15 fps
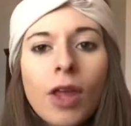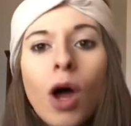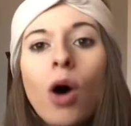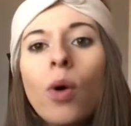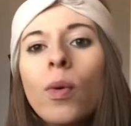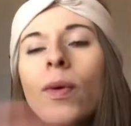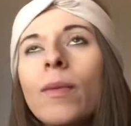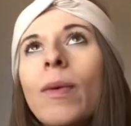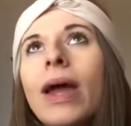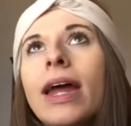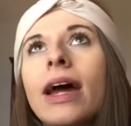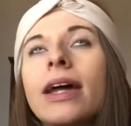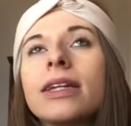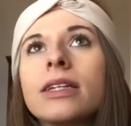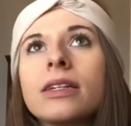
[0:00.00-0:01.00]

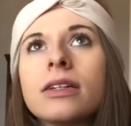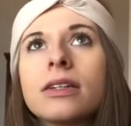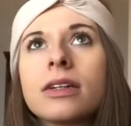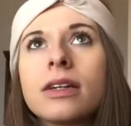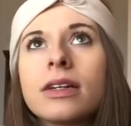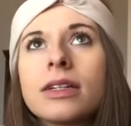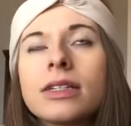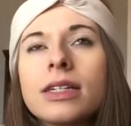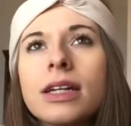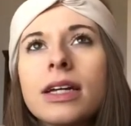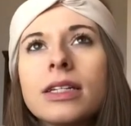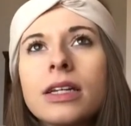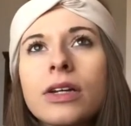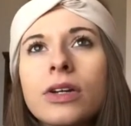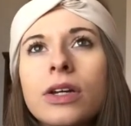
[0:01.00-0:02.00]
did I
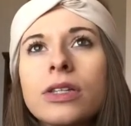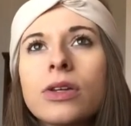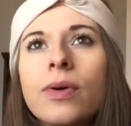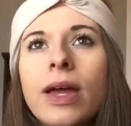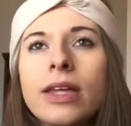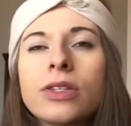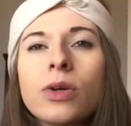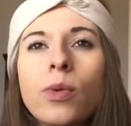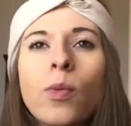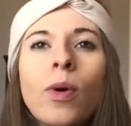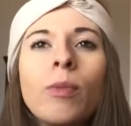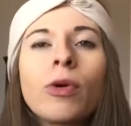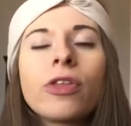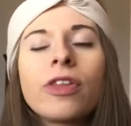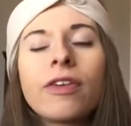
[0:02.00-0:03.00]
tell you guys? Okay, so
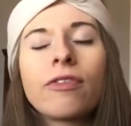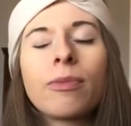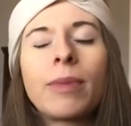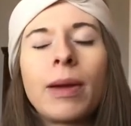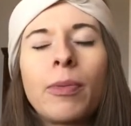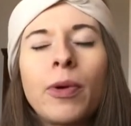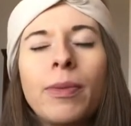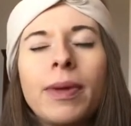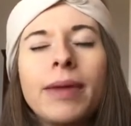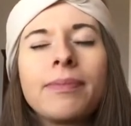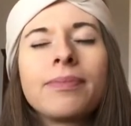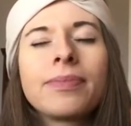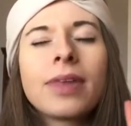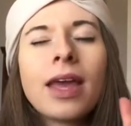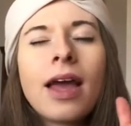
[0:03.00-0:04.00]
one more thing from my appointment.
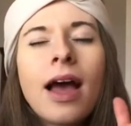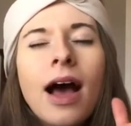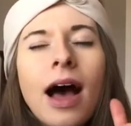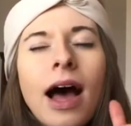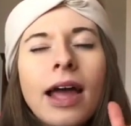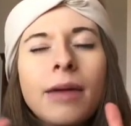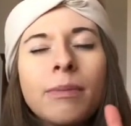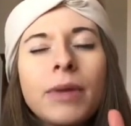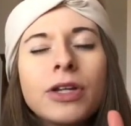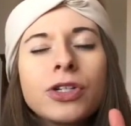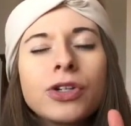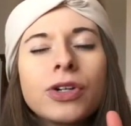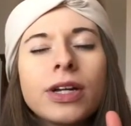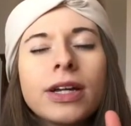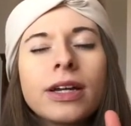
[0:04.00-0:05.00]
I am
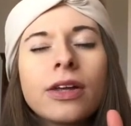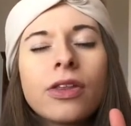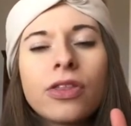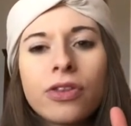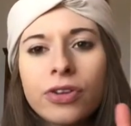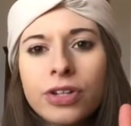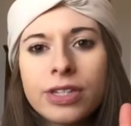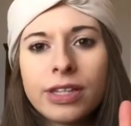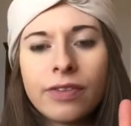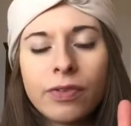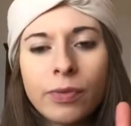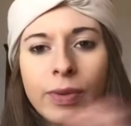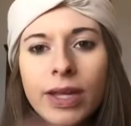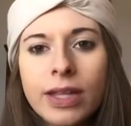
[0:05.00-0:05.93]
measuring 37